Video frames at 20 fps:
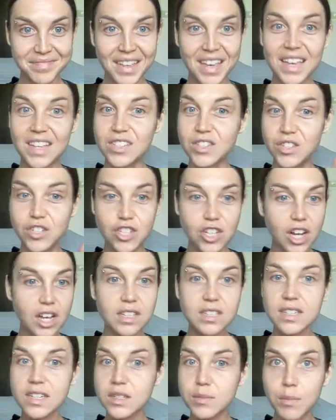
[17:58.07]
is
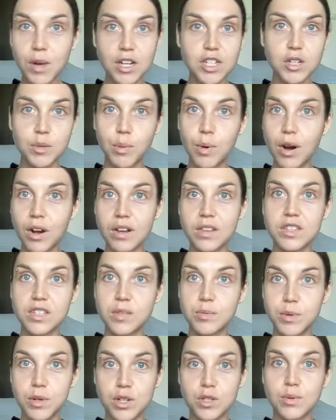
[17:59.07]
just as much a part of the
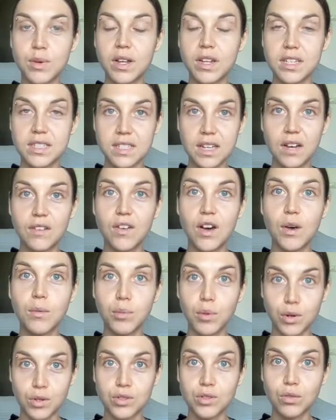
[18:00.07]
spirituality self-help
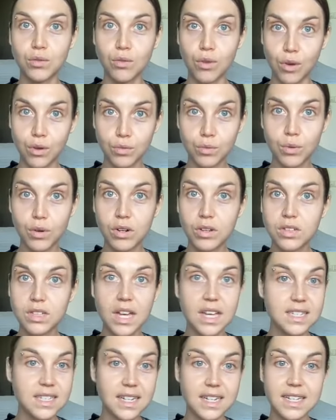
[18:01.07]
personal growth world
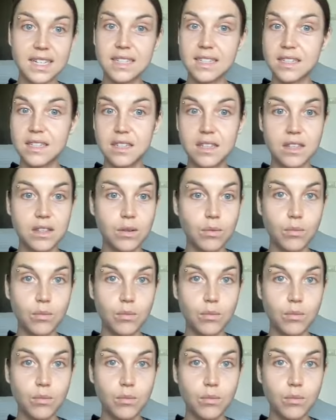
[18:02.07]
as it is the